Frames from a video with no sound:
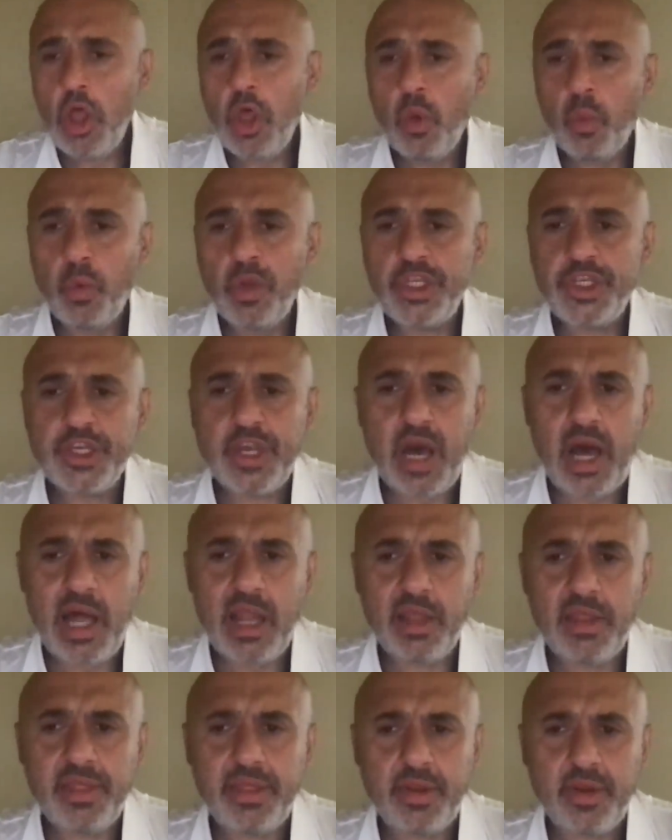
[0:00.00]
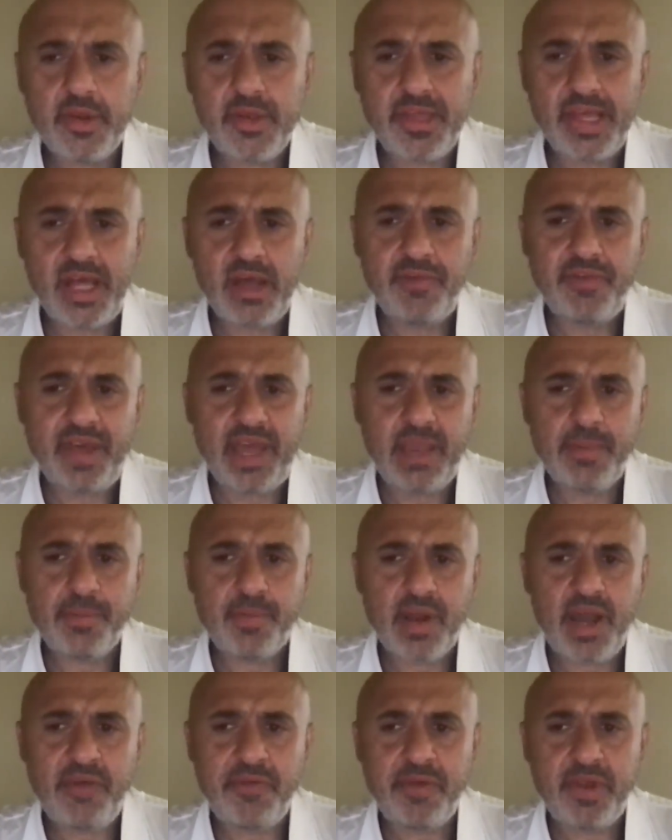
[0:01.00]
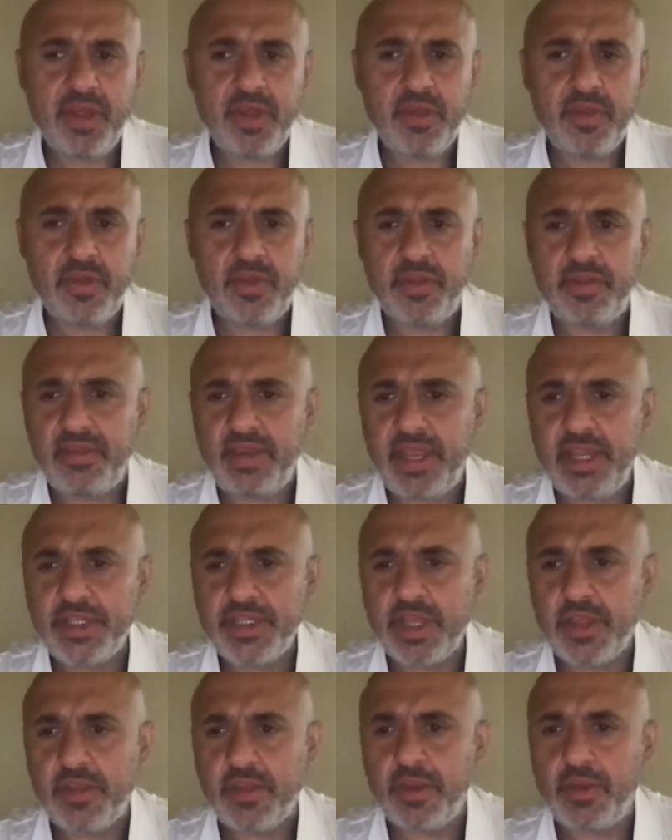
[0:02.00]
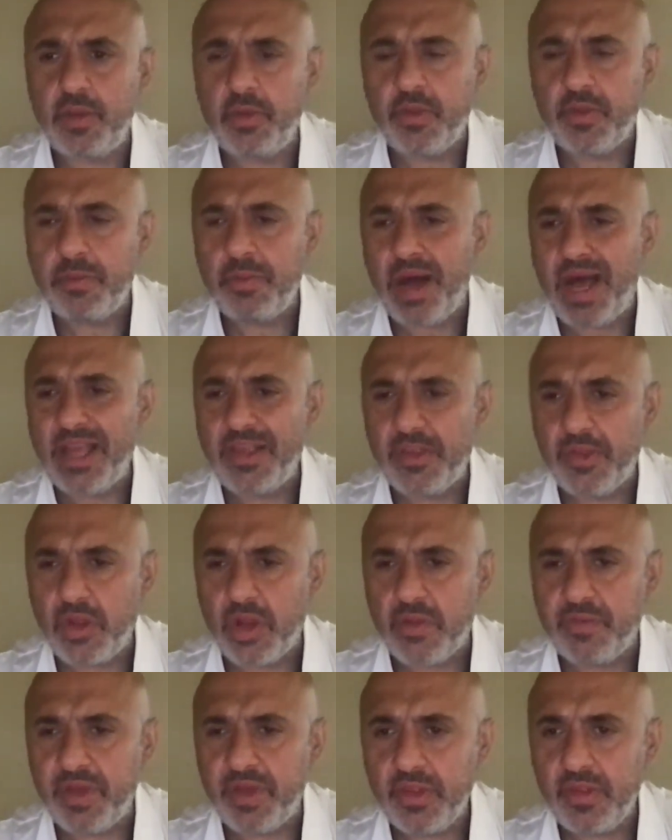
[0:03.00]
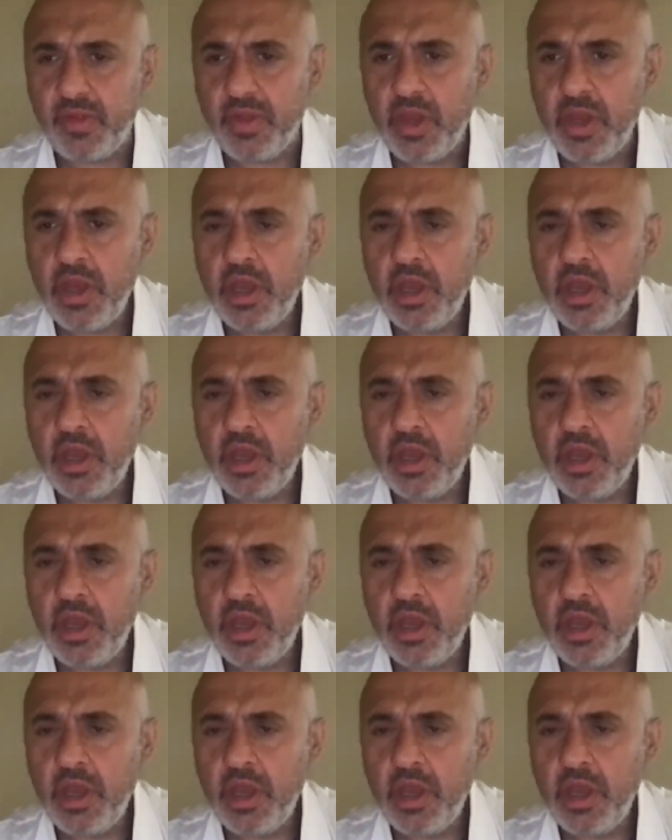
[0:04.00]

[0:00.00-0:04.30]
which calleth herself a prophetess, to teach and seduce my servants